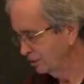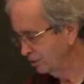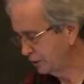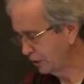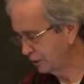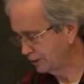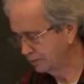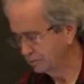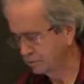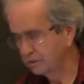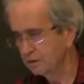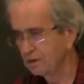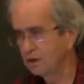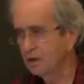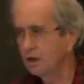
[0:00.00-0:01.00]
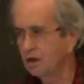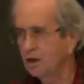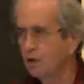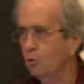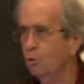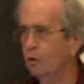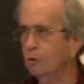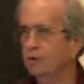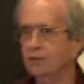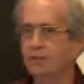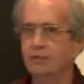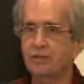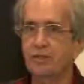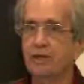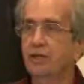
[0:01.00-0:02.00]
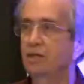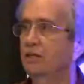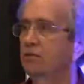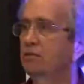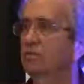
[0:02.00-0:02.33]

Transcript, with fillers: Okay, what I was going to say